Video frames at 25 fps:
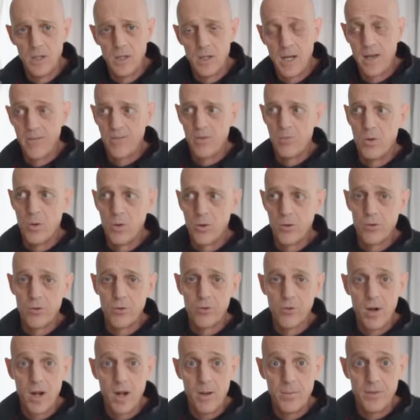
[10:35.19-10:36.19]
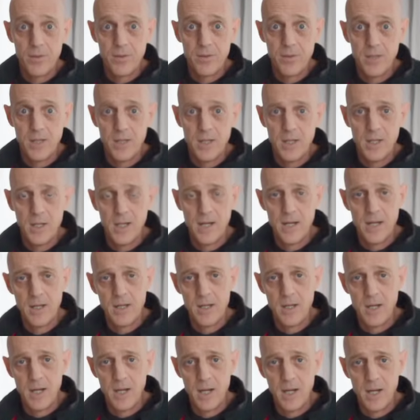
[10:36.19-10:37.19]
I have a motor neuropathy and
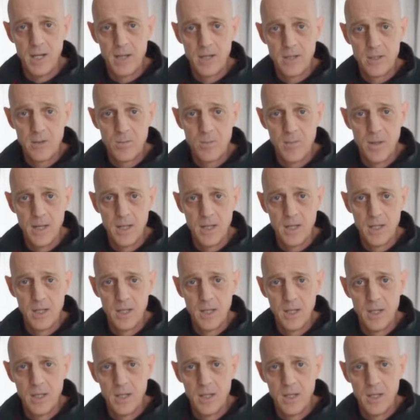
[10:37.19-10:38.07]
I, I like to make